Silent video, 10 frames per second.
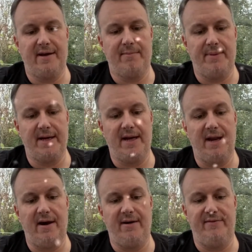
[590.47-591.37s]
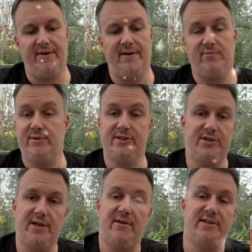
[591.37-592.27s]
baklava, which,
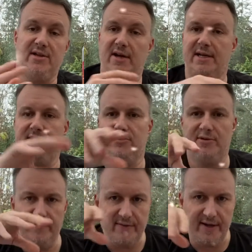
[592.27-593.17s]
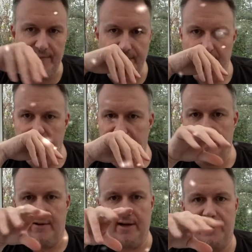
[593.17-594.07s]
you know, is like a sort of, you
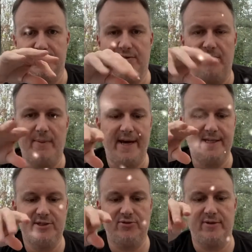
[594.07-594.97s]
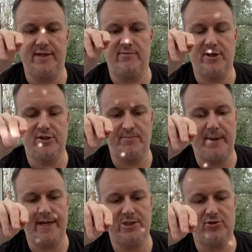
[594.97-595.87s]
know, like a sort of pastry, Russian
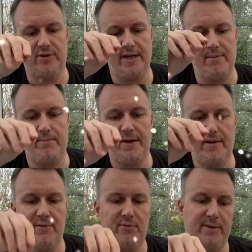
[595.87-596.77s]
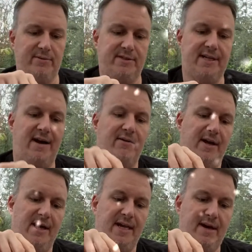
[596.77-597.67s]
pastry, imperial milk stout,
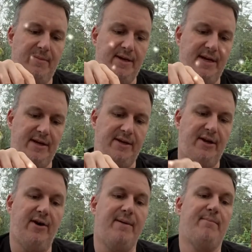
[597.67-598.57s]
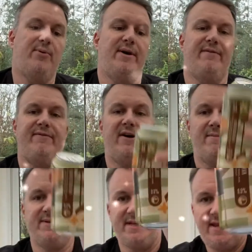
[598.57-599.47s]
coming in at
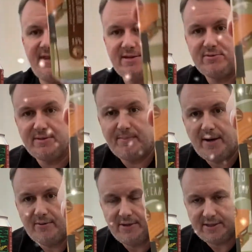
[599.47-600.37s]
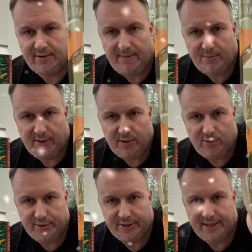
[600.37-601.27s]
9.5%. This was a bonus. I remember when I
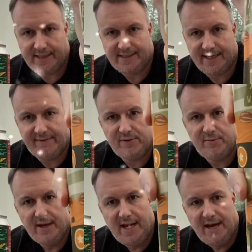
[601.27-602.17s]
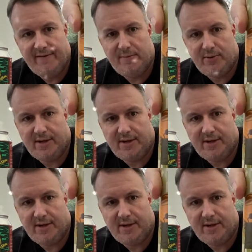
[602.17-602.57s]
ordered, they said if you put a